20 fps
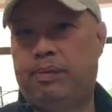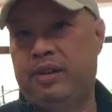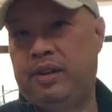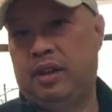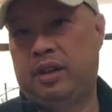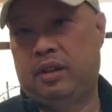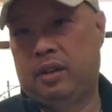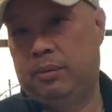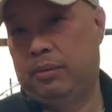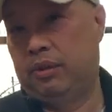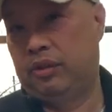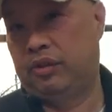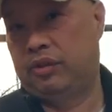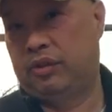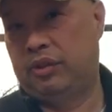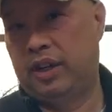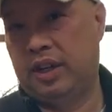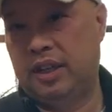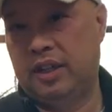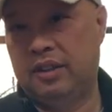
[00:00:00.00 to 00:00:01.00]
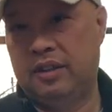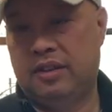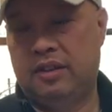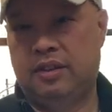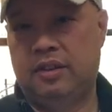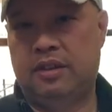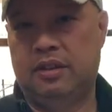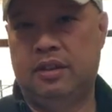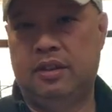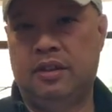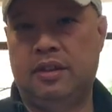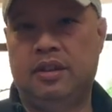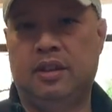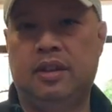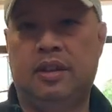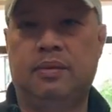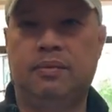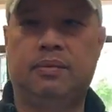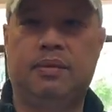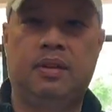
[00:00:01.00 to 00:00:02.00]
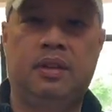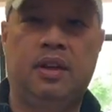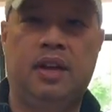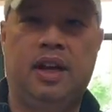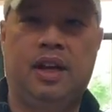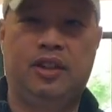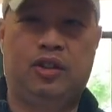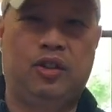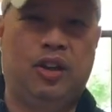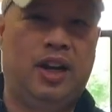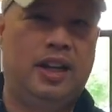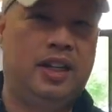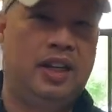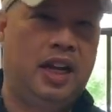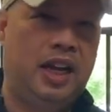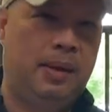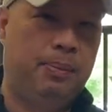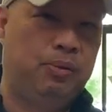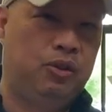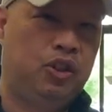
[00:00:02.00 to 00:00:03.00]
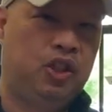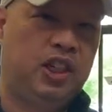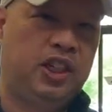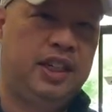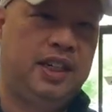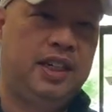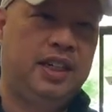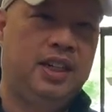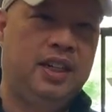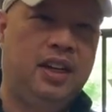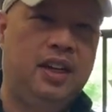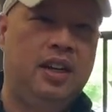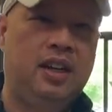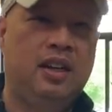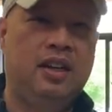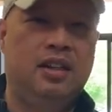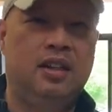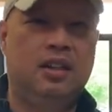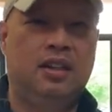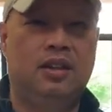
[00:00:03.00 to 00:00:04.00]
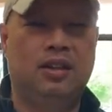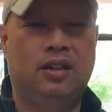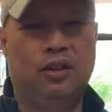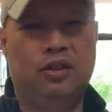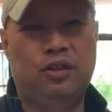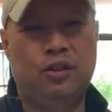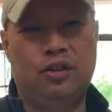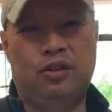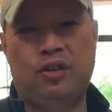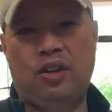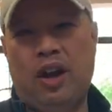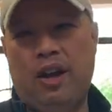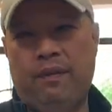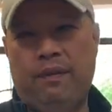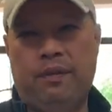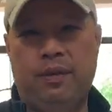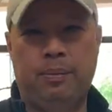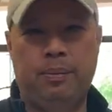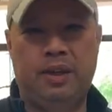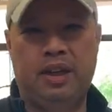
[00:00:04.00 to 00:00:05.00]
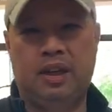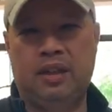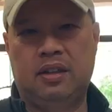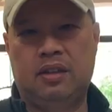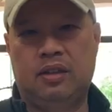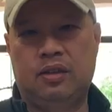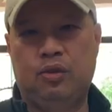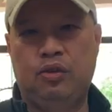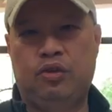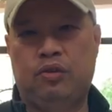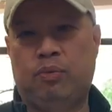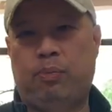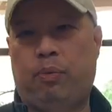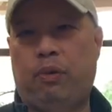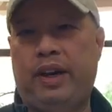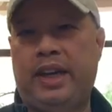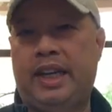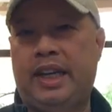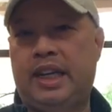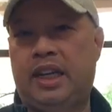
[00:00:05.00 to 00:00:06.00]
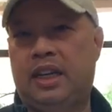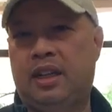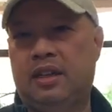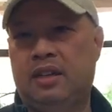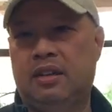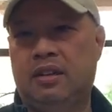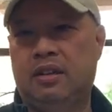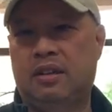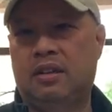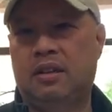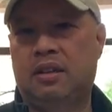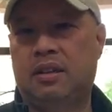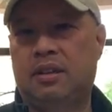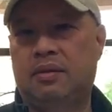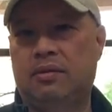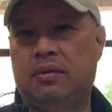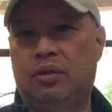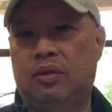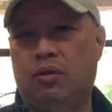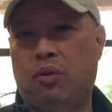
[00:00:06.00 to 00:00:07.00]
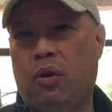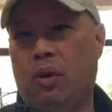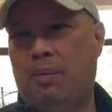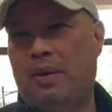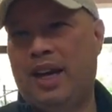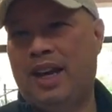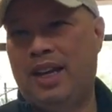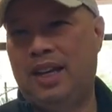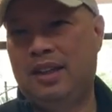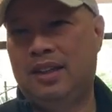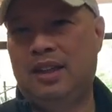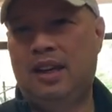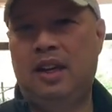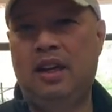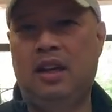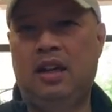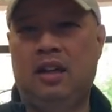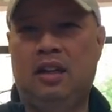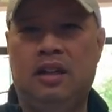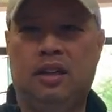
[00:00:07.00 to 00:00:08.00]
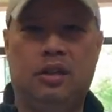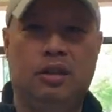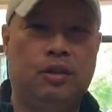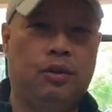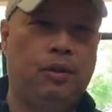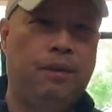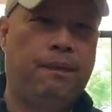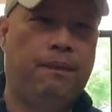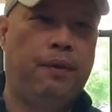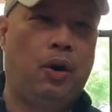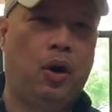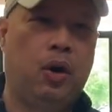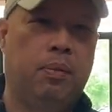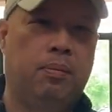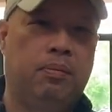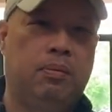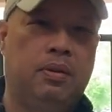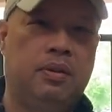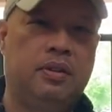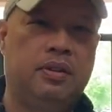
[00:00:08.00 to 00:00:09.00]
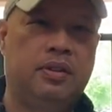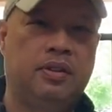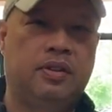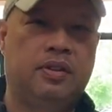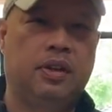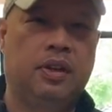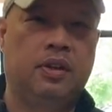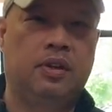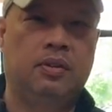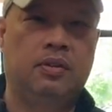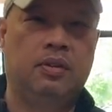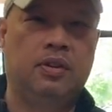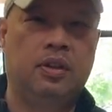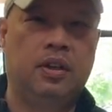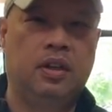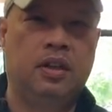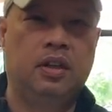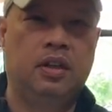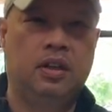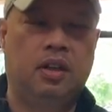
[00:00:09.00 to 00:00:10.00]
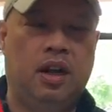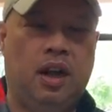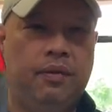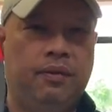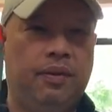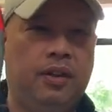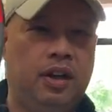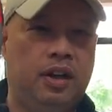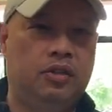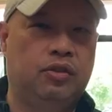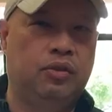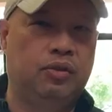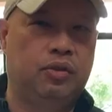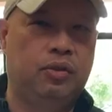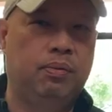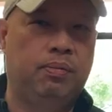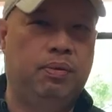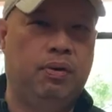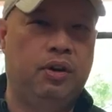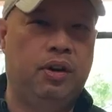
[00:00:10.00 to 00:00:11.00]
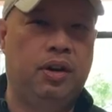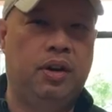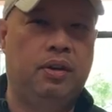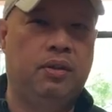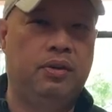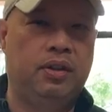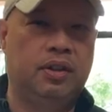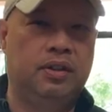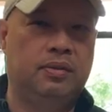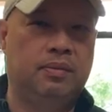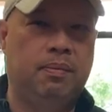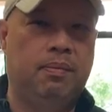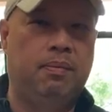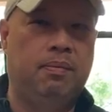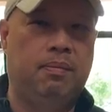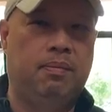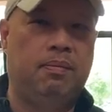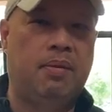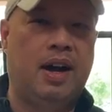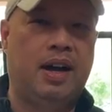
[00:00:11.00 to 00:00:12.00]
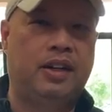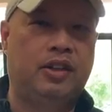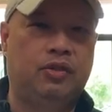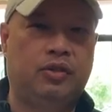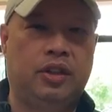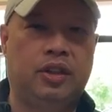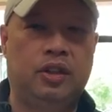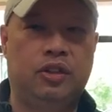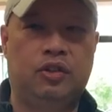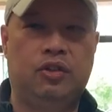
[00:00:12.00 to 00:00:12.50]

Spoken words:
predictable strings. I tried the Hyper G, a little too soft for me, too springy. Torbite, a little too firm. So Confidential 2.0 is my string of